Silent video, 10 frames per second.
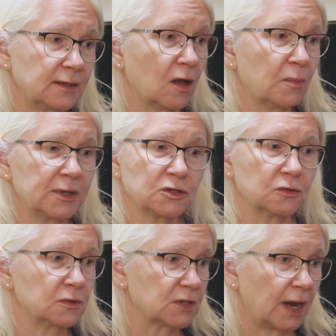tell my
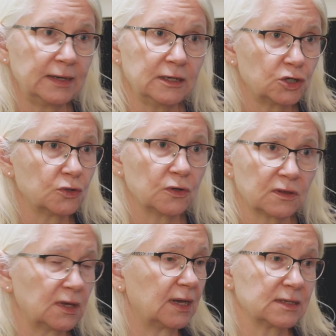students, I need you to
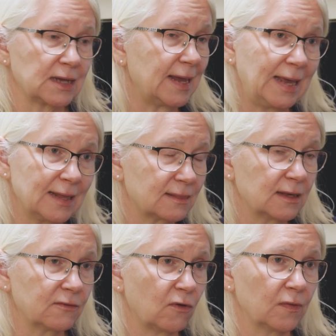think because I can't
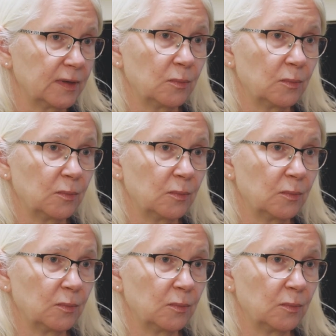think of all the